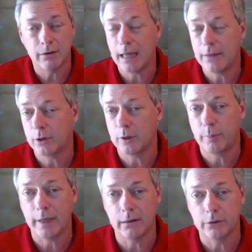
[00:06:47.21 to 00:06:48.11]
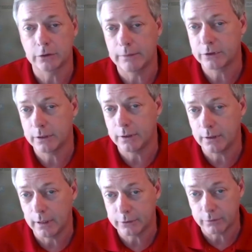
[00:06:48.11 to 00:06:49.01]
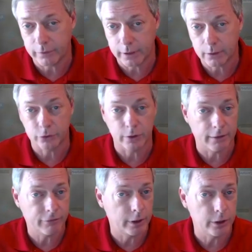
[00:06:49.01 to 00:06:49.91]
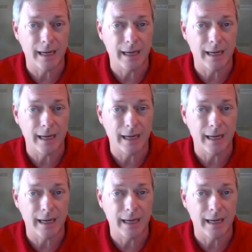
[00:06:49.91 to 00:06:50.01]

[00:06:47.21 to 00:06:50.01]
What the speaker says: on how they're going to plan on servicing the electric vehicles are different.